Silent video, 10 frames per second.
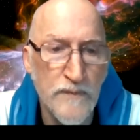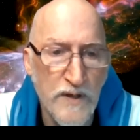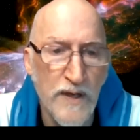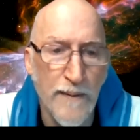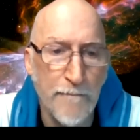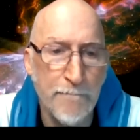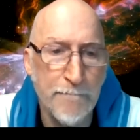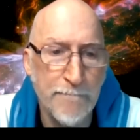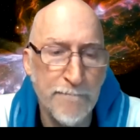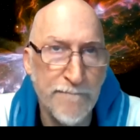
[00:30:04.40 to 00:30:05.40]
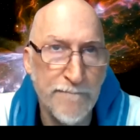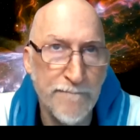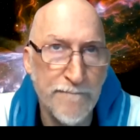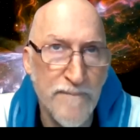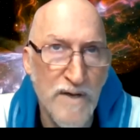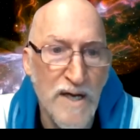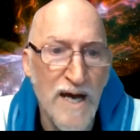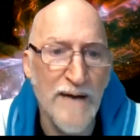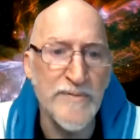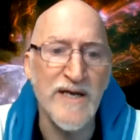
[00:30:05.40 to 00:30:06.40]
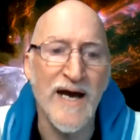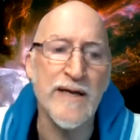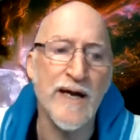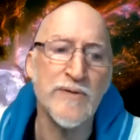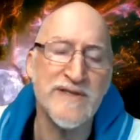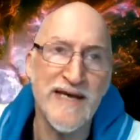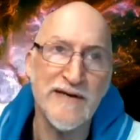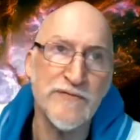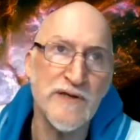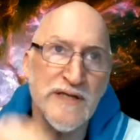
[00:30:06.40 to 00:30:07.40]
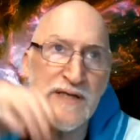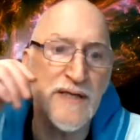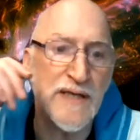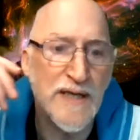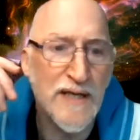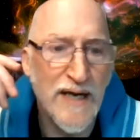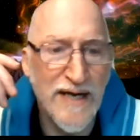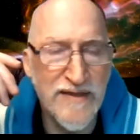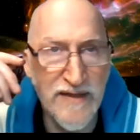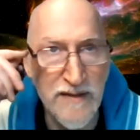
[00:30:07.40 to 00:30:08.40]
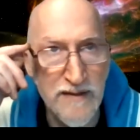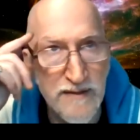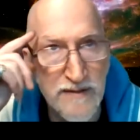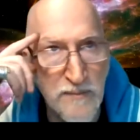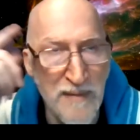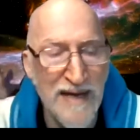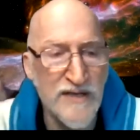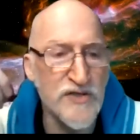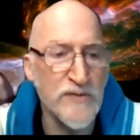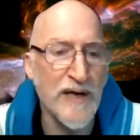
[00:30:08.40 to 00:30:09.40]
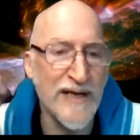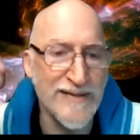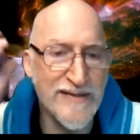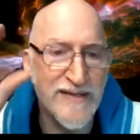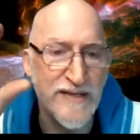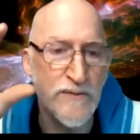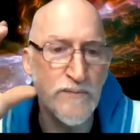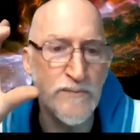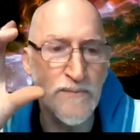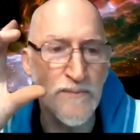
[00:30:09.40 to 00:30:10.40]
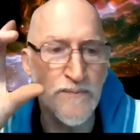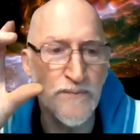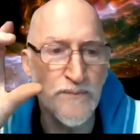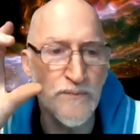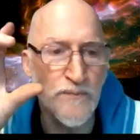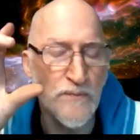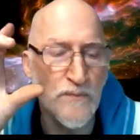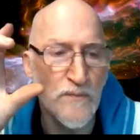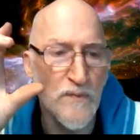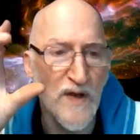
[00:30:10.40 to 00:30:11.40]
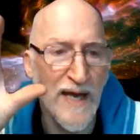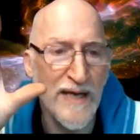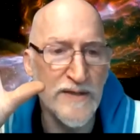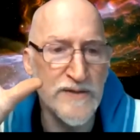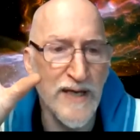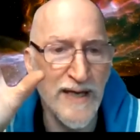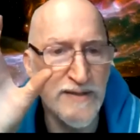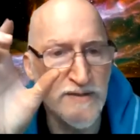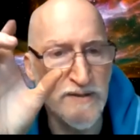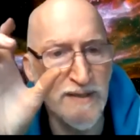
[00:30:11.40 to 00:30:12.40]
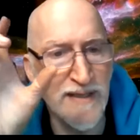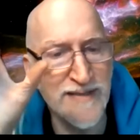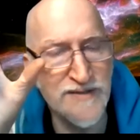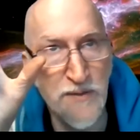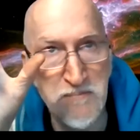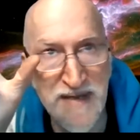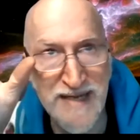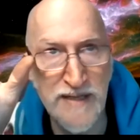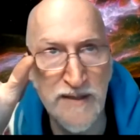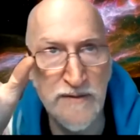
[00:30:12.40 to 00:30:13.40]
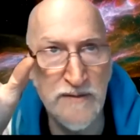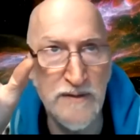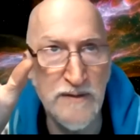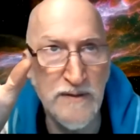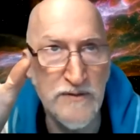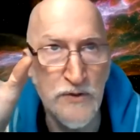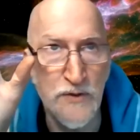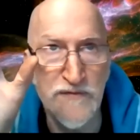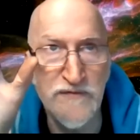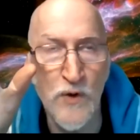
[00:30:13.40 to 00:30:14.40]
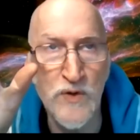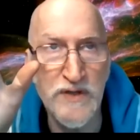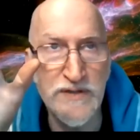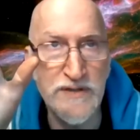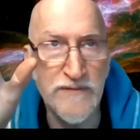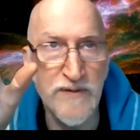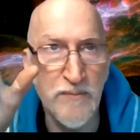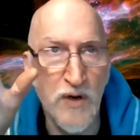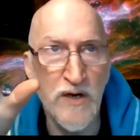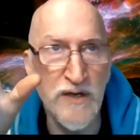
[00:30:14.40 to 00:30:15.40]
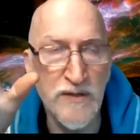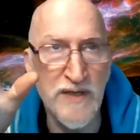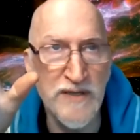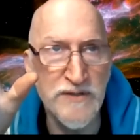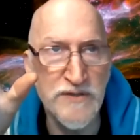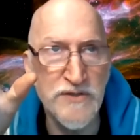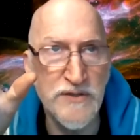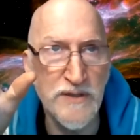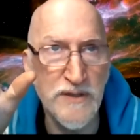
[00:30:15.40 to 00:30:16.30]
Yeah. I mean, I, I would definitely, I think the mastermind team as as a, as the main sort of focus of the marketing message